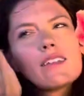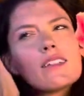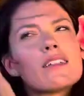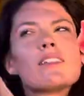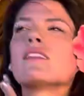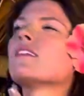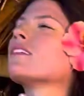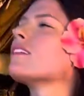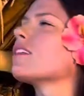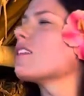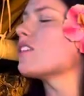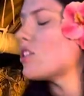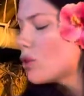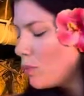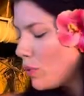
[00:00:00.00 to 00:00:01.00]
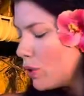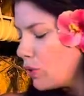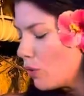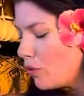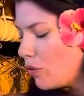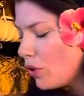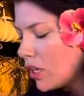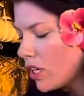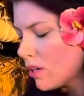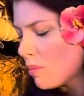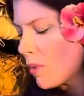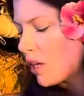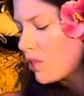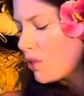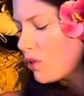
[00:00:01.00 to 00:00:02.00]
It's so beautiful here in
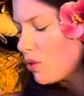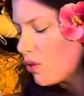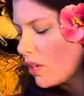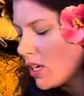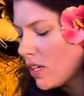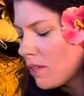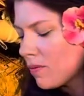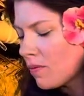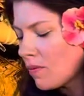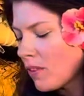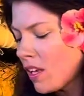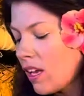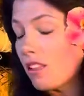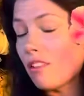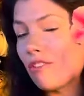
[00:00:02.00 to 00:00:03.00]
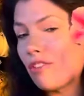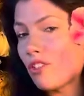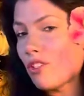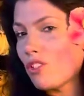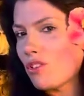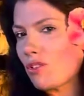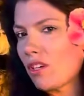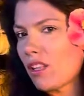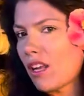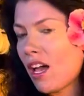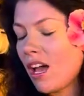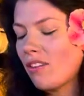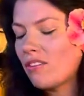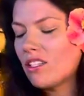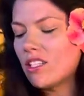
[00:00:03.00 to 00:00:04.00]
Matanui. And the first story that I
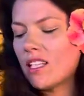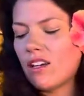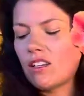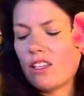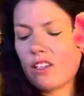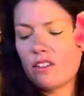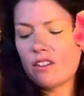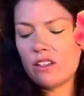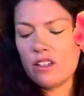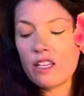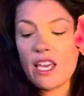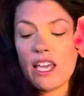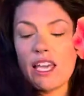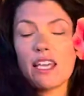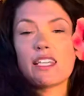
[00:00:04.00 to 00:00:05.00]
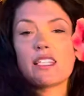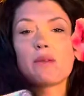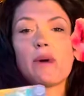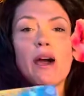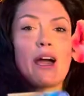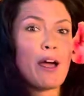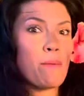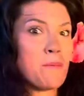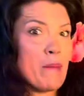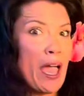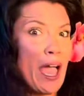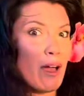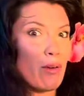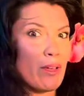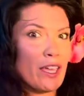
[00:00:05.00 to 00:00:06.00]
have to tell you is about how
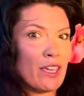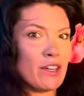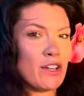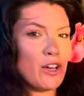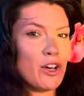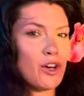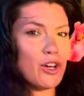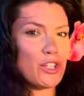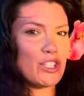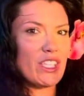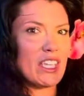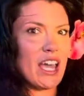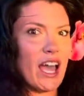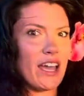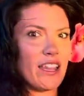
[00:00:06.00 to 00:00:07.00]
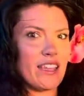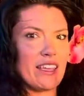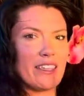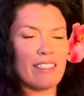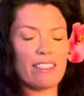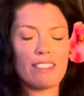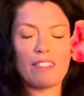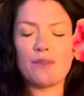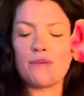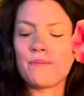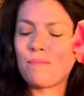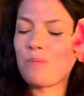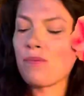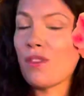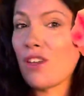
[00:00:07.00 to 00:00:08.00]
Maui hooks the islands.
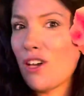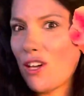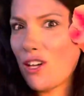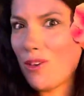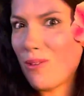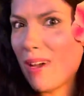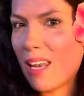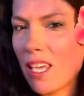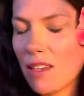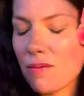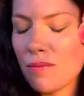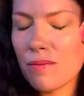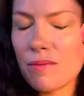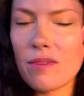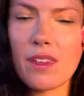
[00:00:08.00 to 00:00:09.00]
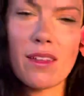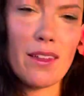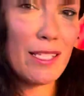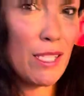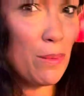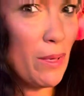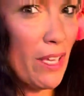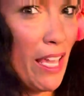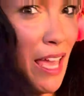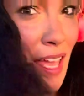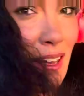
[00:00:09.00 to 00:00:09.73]
Are you ready? Let's begin.